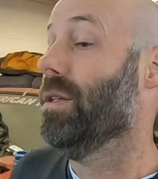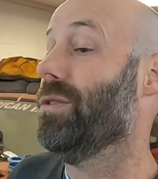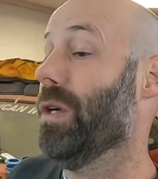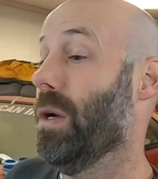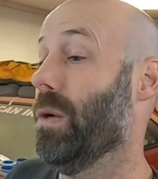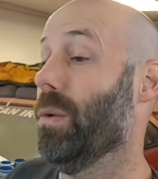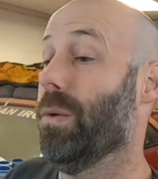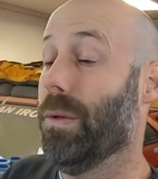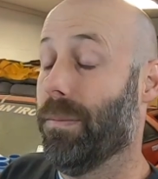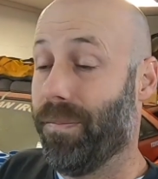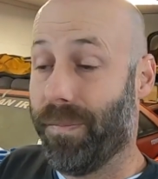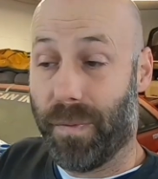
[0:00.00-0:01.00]
So
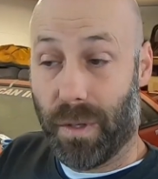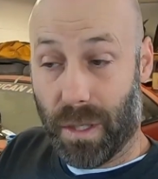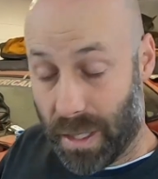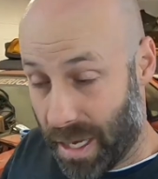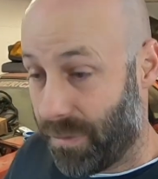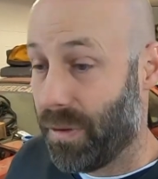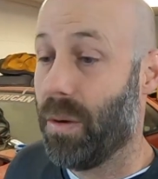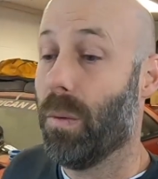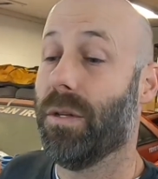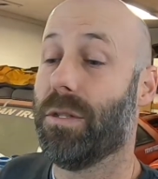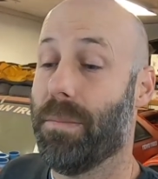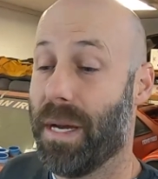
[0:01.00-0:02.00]
you definitely
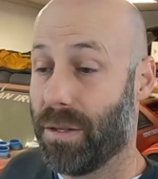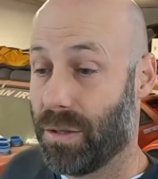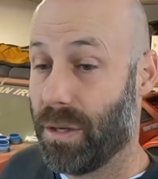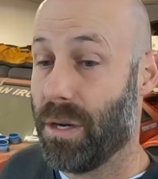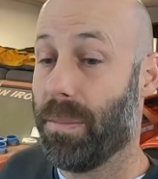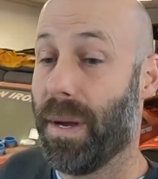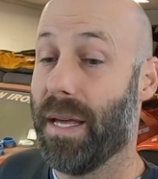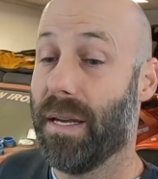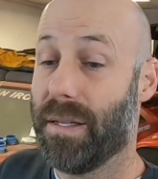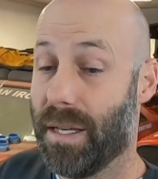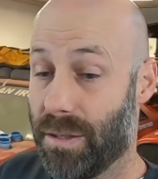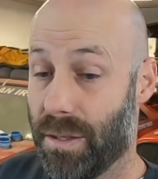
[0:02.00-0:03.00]
want to make sure you're paying
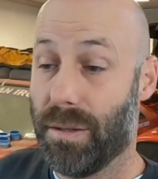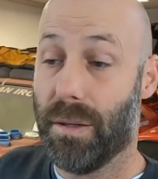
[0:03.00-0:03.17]
attention